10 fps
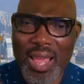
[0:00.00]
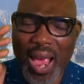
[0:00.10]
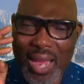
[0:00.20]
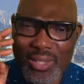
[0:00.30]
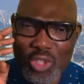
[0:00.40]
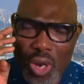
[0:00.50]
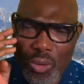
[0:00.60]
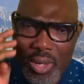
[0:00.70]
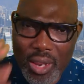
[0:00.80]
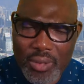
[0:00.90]
and
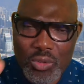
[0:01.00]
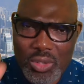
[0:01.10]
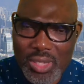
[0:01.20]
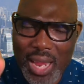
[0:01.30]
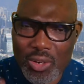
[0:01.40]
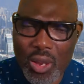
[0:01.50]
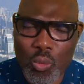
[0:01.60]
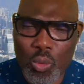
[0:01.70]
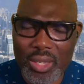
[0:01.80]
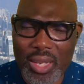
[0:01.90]
your leaves shall
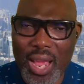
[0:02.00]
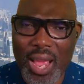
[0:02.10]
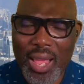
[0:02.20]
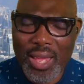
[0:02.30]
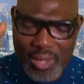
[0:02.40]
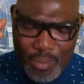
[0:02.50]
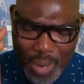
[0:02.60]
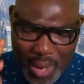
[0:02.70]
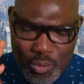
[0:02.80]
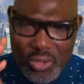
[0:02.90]
not wither. The
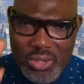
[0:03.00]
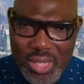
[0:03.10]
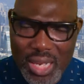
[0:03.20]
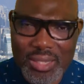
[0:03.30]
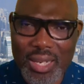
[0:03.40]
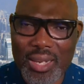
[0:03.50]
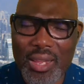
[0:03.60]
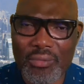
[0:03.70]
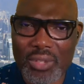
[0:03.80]
Bible says, The leaf